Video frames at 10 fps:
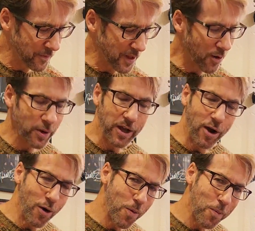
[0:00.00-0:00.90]
There we
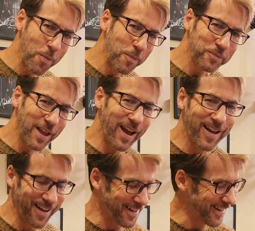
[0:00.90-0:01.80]
go.
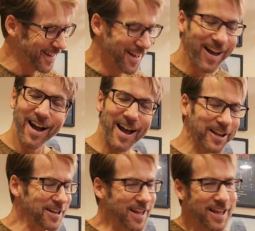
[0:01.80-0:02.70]
I
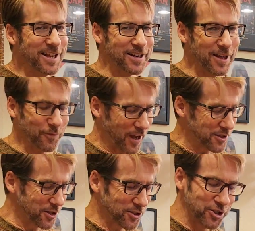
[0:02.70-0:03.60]
can hit it if I
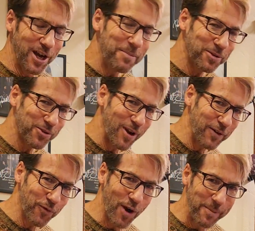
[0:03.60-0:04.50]
just jump
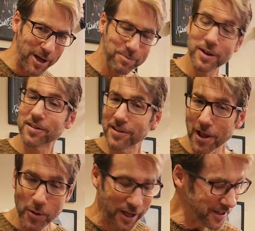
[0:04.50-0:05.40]
straight from it, but
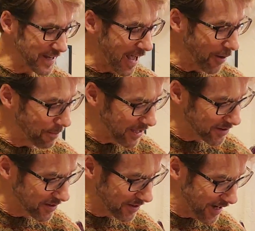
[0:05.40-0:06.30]
slowing it down
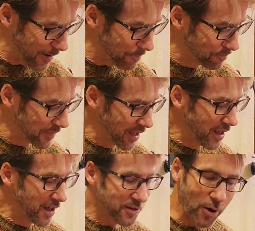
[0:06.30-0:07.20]
messes it up.
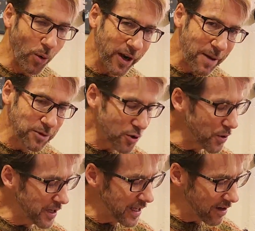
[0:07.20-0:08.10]
So what I'm
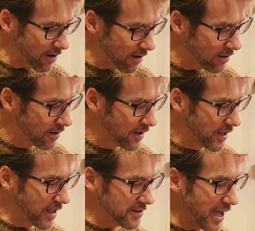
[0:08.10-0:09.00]
doing here
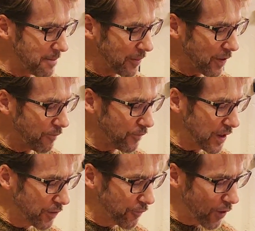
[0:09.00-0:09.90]
is I'm at the
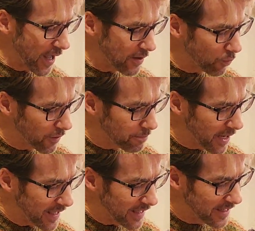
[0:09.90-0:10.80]
5th fret with
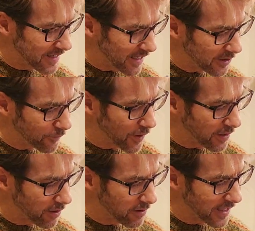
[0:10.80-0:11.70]
my index
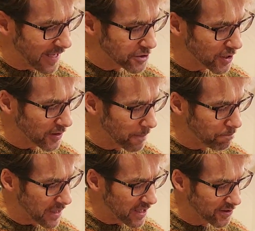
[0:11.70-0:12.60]
finger catching the
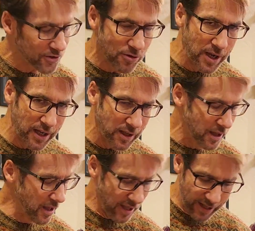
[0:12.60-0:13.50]
B string,
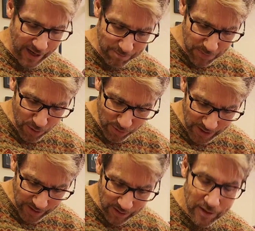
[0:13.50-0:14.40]
and I'm
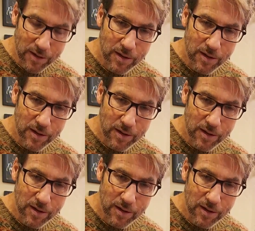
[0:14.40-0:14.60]
muting